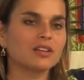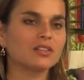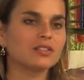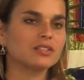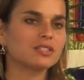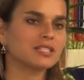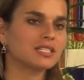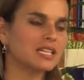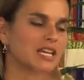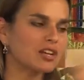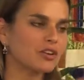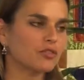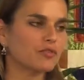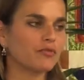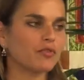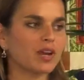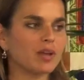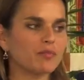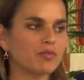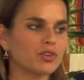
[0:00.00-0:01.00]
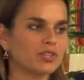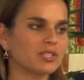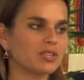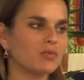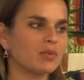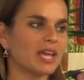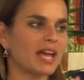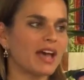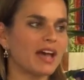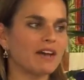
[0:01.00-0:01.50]
standard frameworks that
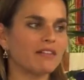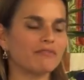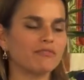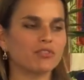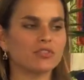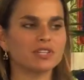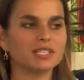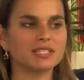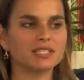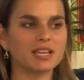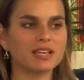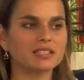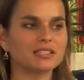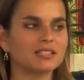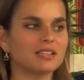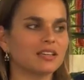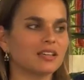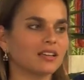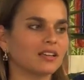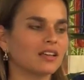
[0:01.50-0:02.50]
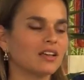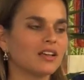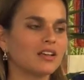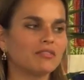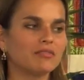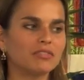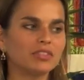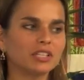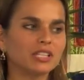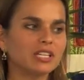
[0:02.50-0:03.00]
we have for assessing
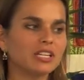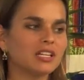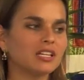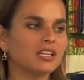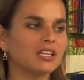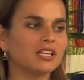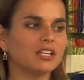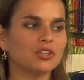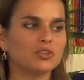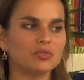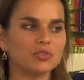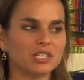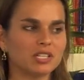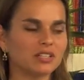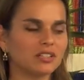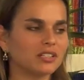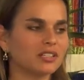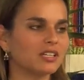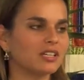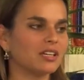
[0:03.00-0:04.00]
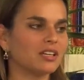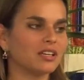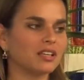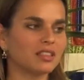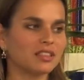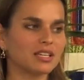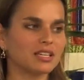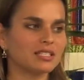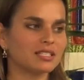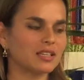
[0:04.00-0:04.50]
validity, utility,
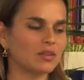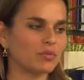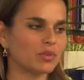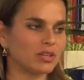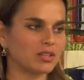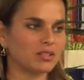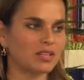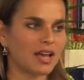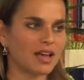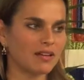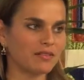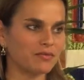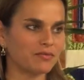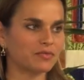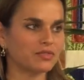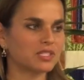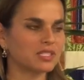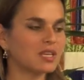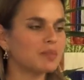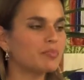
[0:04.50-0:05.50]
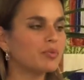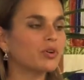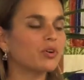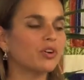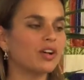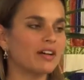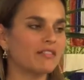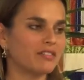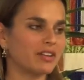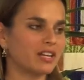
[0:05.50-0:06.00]
things that we have
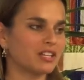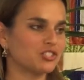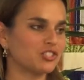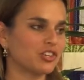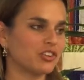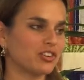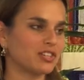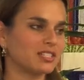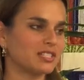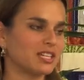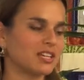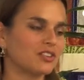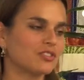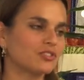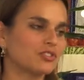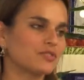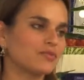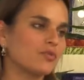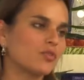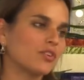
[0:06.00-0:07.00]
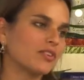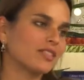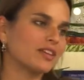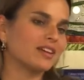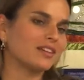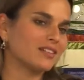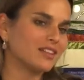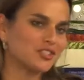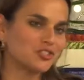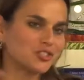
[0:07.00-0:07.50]
typical evidentiary standards for
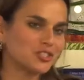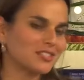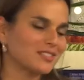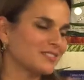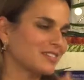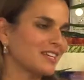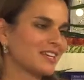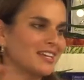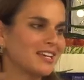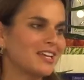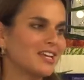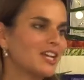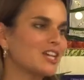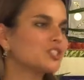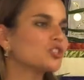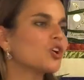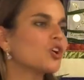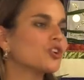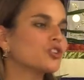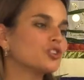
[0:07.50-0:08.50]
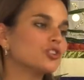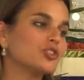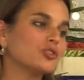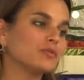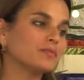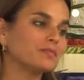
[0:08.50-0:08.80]
that it just, it's hard to do.